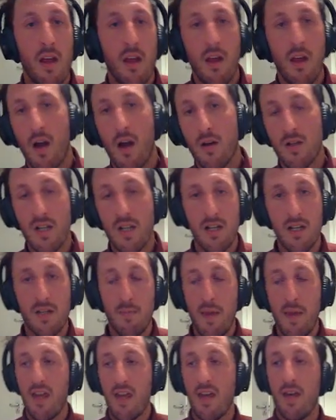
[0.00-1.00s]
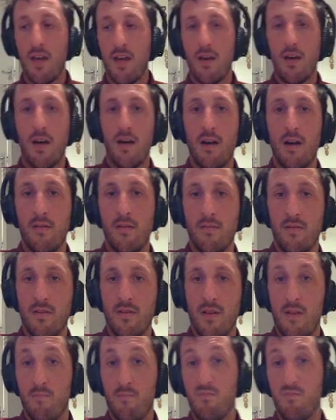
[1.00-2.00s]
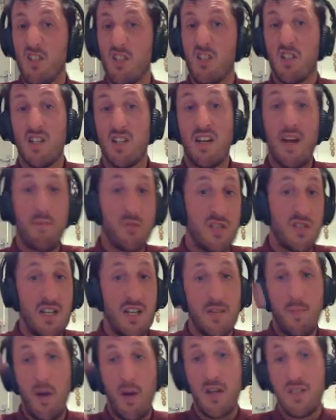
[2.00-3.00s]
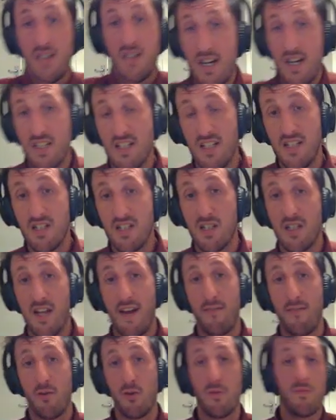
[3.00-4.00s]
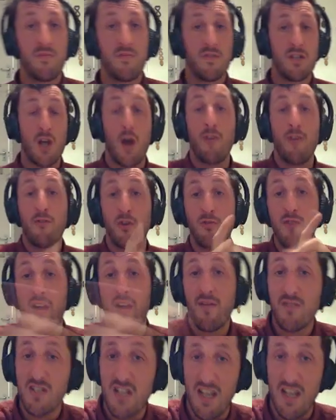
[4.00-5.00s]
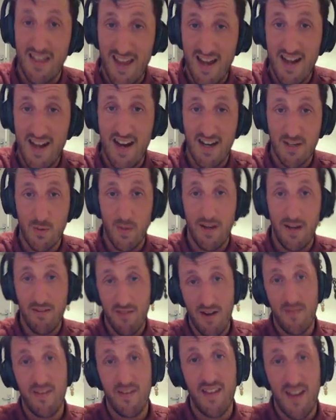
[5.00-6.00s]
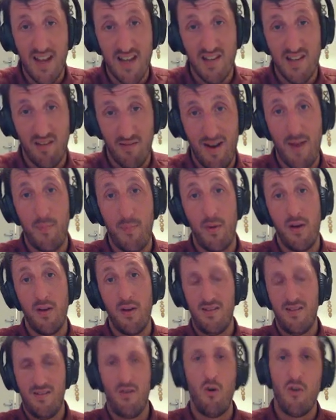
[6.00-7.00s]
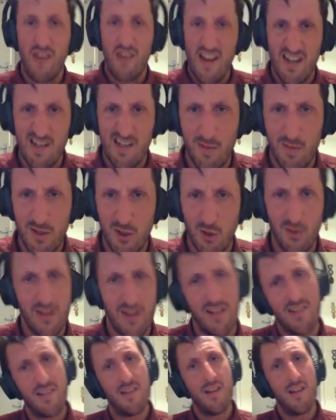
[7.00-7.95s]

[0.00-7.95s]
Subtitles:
I was going to make it just celebrities, personalities in general. So if you'd rather see that next week rather than Guess the Rapper, or next time I do this,